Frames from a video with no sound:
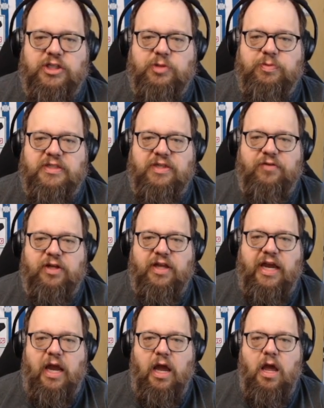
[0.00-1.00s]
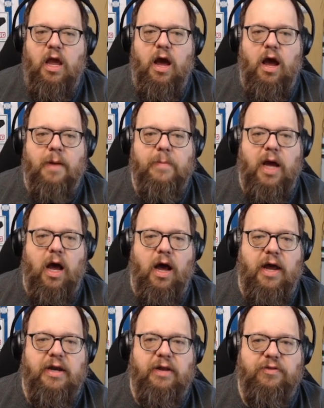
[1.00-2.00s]
specifically on
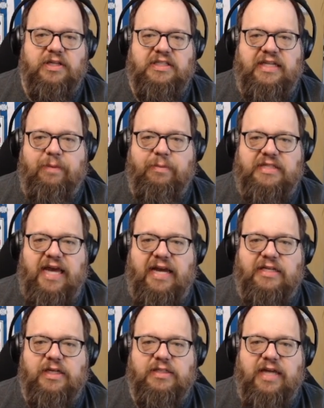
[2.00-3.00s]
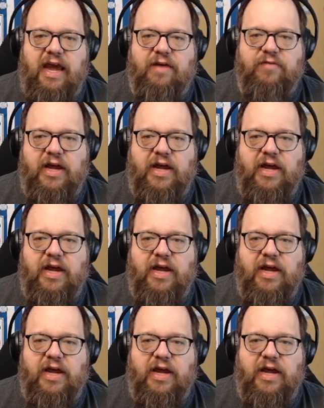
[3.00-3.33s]
the CM attack does have